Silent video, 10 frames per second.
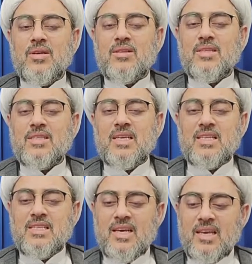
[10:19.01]
this
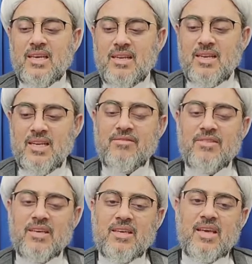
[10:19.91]
entire
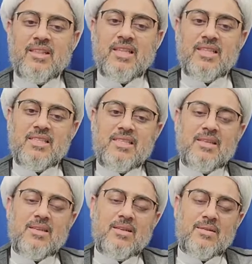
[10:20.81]
living and
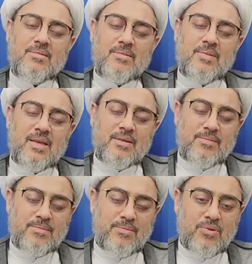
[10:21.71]
that
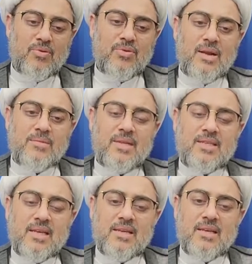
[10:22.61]
program
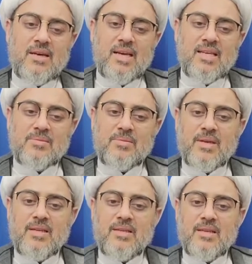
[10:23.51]
that Allah has
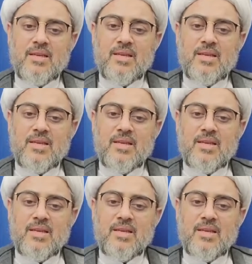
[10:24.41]
made,